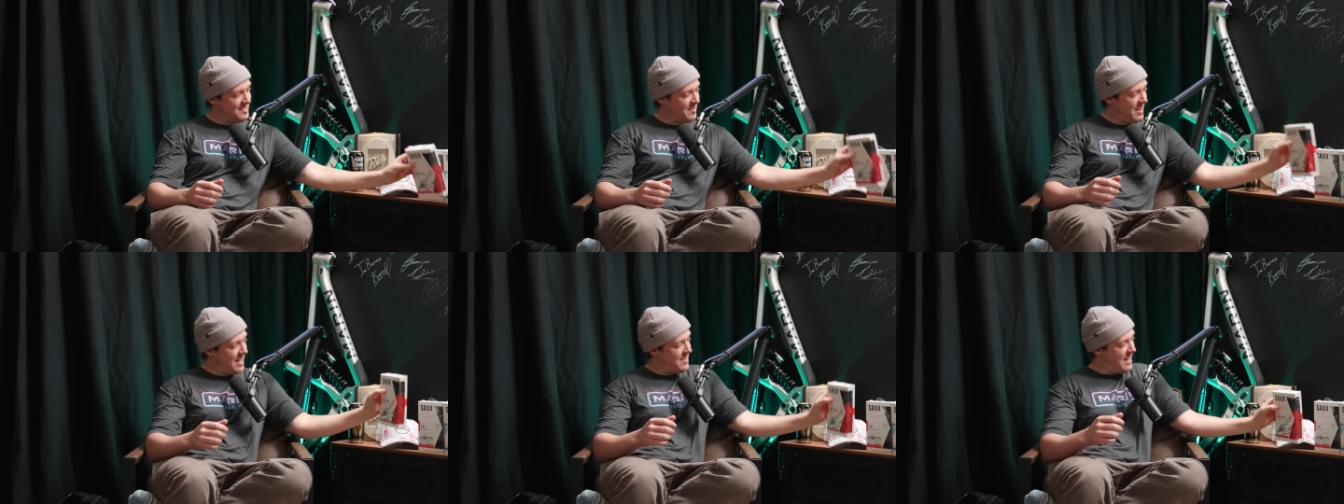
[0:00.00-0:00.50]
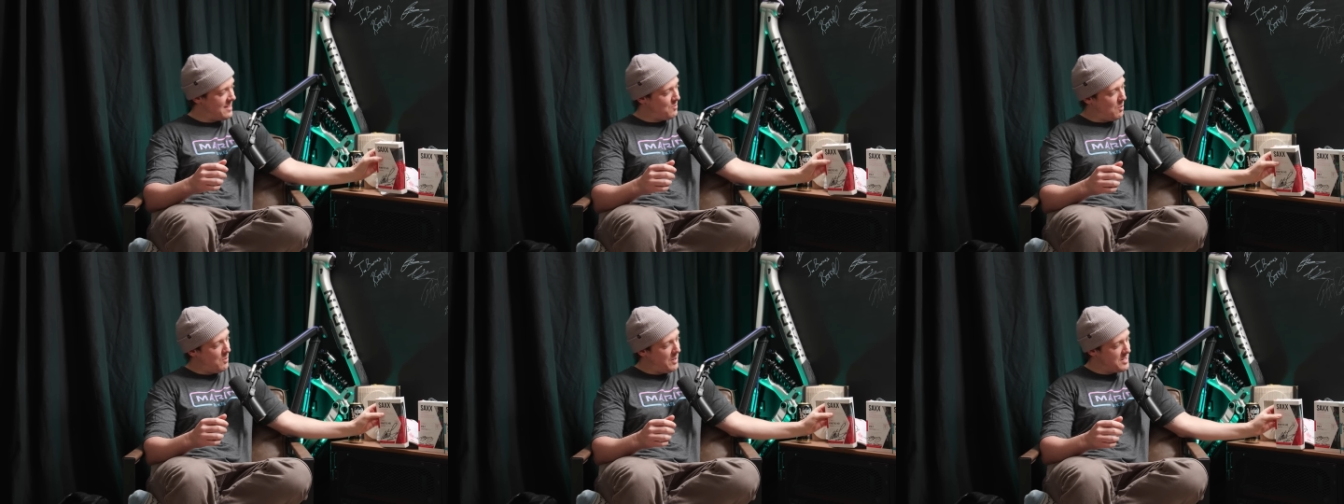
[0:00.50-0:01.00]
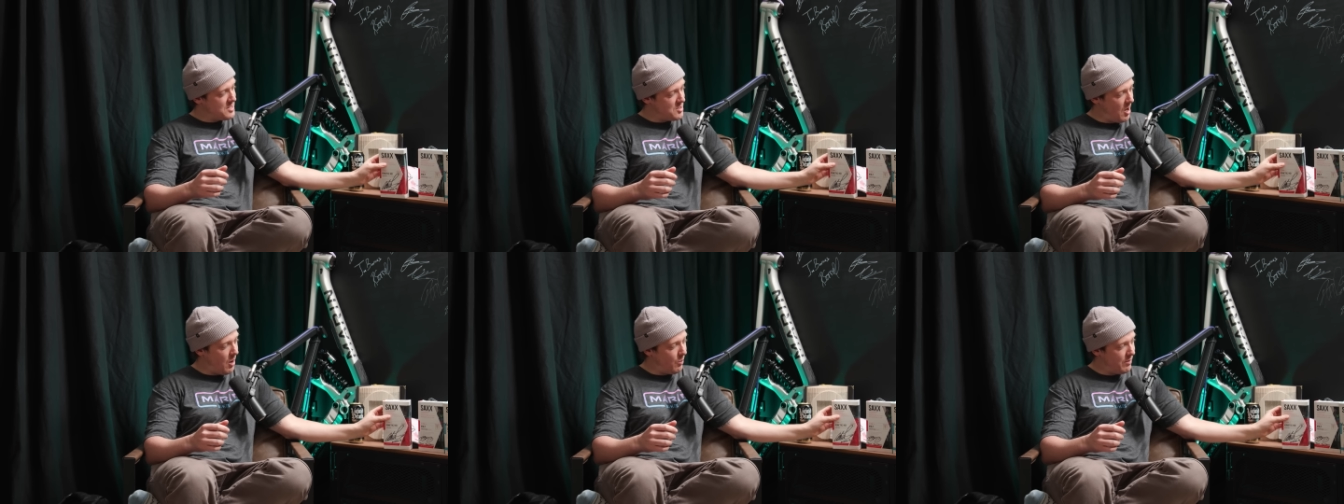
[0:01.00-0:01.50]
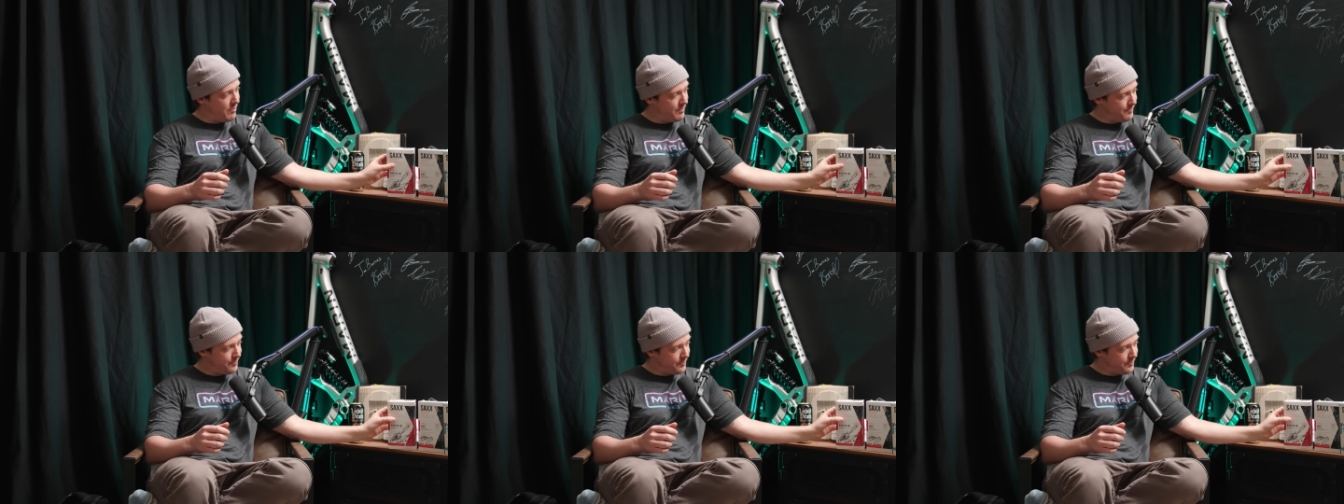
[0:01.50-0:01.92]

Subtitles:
so that's what we're going to start with.